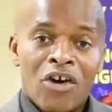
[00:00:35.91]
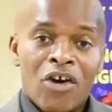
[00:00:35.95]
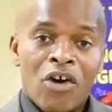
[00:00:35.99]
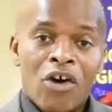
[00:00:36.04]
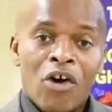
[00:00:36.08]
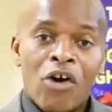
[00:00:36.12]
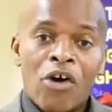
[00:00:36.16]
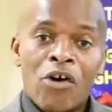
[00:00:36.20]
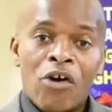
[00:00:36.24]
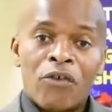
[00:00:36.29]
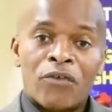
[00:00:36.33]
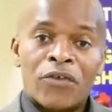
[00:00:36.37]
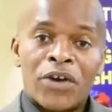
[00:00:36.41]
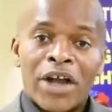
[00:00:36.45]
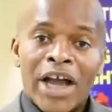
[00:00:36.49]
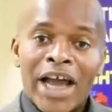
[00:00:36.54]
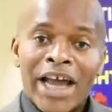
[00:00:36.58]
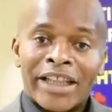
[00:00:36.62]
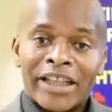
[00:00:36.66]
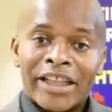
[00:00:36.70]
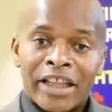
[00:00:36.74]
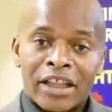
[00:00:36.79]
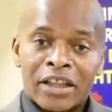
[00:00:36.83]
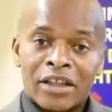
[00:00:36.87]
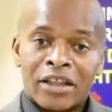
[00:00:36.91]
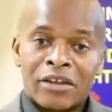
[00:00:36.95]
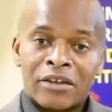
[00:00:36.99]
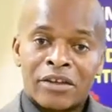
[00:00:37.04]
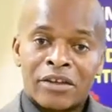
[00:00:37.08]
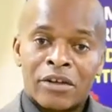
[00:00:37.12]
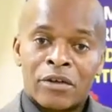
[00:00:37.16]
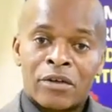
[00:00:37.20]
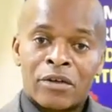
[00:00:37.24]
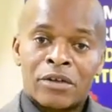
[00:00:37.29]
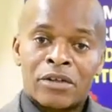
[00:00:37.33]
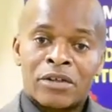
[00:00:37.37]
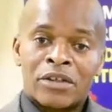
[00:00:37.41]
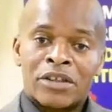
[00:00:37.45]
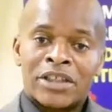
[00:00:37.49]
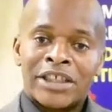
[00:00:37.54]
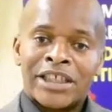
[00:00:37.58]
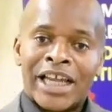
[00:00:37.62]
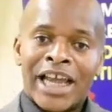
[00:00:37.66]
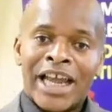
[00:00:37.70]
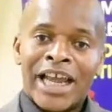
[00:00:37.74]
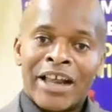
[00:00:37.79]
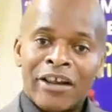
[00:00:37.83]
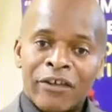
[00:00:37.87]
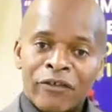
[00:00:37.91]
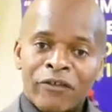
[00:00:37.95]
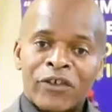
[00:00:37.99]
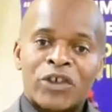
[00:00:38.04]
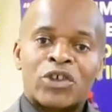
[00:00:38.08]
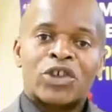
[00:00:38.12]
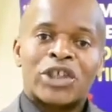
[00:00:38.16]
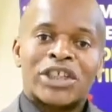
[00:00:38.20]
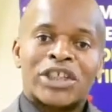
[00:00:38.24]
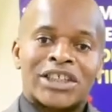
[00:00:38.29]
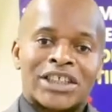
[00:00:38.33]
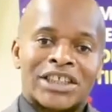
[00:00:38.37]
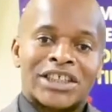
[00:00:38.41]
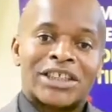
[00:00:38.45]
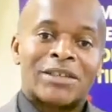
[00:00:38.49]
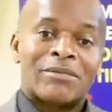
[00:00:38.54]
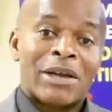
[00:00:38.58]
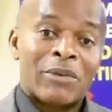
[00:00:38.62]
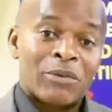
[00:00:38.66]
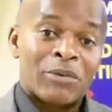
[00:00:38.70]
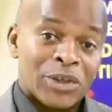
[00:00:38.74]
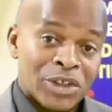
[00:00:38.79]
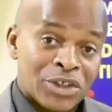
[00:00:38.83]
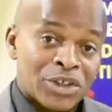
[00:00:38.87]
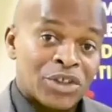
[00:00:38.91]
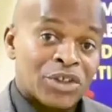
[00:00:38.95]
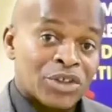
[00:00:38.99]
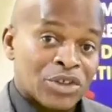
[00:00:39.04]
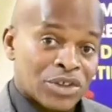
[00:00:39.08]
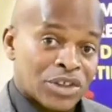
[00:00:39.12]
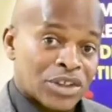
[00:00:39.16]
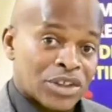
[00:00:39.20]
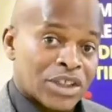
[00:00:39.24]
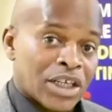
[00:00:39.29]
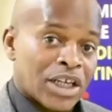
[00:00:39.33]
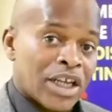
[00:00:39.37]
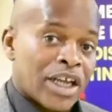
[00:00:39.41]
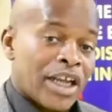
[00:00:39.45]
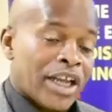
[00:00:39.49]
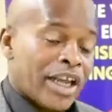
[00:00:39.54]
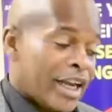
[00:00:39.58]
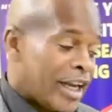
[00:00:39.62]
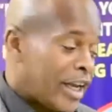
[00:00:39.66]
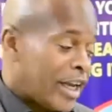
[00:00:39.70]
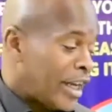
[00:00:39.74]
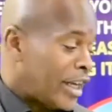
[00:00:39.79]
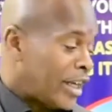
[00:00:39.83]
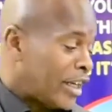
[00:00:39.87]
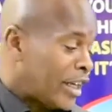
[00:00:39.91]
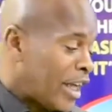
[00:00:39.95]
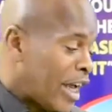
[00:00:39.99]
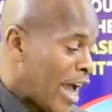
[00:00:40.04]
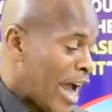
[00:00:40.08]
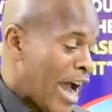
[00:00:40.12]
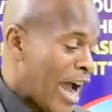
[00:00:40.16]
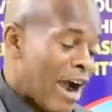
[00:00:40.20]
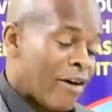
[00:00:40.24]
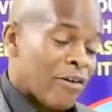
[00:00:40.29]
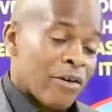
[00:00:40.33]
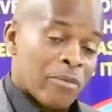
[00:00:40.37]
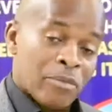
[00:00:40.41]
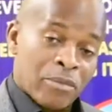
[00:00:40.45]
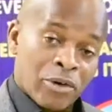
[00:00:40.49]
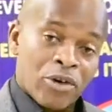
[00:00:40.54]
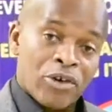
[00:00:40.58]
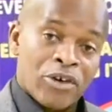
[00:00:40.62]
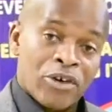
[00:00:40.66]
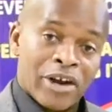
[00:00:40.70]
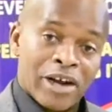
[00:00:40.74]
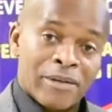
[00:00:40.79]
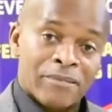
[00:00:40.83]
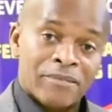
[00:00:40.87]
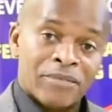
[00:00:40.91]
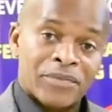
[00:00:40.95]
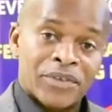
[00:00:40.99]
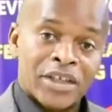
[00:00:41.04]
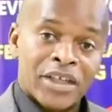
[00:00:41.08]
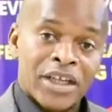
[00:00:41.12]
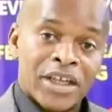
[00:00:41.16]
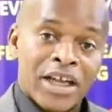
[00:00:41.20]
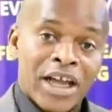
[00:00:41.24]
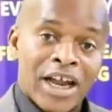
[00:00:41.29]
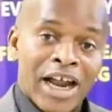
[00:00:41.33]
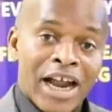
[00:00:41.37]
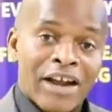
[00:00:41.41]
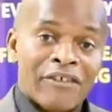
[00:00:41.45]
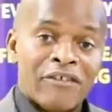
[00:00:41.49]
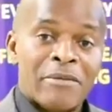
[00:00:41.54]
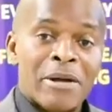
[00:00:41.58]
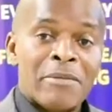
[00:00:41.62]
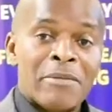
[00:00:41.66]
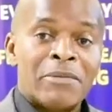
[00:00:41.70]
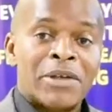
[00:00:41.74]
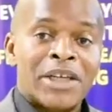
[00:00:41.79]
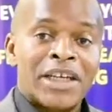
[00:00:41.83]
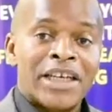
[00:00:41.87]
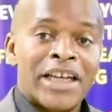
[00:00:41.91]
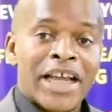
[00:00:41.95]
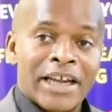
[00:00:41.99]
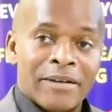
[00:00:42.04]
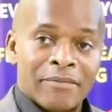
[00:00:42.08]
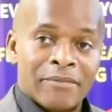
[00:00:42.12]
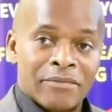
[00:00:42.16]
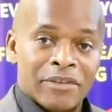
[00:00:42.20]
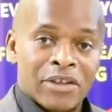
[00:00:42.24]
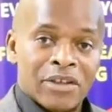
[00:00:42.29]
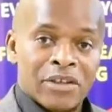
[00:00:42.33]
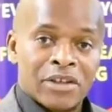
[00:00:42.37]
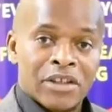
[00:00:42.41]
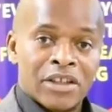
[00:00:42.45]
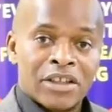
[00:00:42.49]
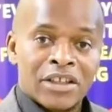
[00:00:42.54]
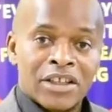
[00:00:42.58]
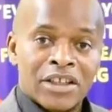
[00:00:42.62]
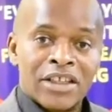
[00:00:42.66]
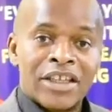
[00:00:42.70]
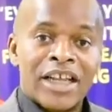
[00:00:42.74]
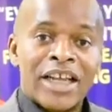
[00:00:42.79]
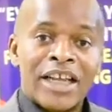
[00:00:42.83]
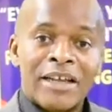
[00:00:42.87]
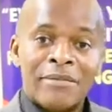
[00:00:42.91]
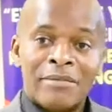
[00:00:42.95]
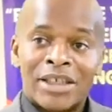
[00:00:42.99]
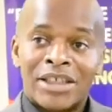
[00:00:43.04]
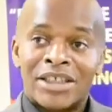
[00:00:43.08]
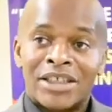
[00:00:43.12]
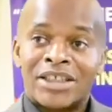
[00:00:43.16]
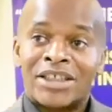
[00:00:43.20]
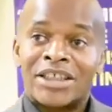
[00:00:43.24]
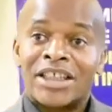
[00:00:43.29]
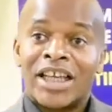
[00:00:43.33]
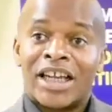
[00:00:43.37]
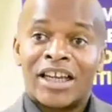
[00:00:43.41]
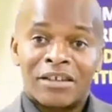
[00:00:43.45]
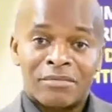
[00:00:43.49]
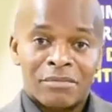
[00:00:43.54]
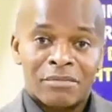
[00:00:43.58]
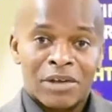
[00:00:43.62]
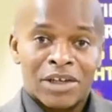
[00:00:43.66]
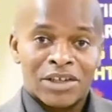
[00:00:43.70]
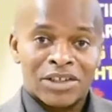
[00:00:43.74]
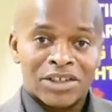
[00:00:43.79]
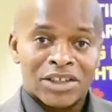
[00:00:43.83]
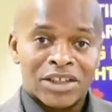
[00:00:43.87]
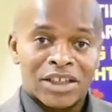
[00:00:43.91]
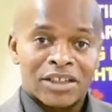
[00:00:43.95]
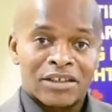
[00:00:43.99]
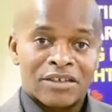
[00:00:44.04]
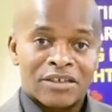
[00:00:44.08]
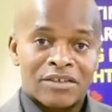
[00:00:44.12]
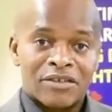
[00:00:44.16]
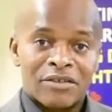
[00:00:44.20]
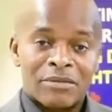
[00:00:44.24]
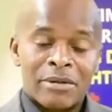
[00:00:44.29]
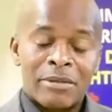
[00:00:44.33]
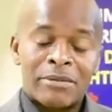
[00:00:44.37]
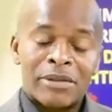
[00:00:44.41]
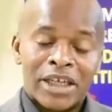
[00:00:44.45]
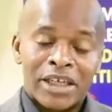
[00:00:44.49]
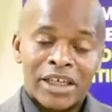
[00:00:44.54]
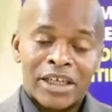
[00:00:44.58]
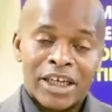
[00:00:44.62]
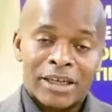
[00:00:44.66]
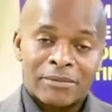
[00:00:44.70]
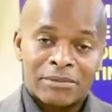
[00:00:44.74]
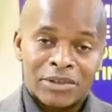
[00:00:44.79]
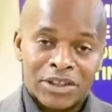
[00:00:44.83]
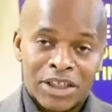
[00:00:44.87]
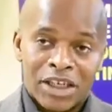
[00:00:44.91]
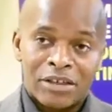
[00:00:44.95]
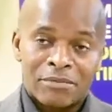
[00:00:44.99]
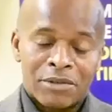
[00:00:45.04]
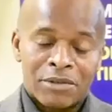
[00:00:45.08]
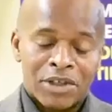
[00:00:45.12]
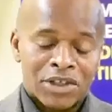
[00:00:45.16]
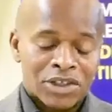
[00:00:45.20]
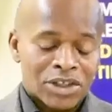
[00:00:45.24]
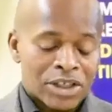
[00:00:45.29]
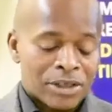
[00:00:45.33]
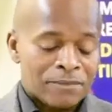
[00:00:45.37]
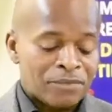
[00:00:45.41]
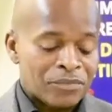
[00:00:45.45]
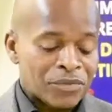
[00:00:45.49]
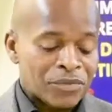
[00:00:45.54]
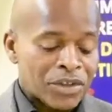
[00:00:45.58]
of the healthy cooking system that we use in our program. And remember the name. The name is Salad Master. Remember that name, Salad Master.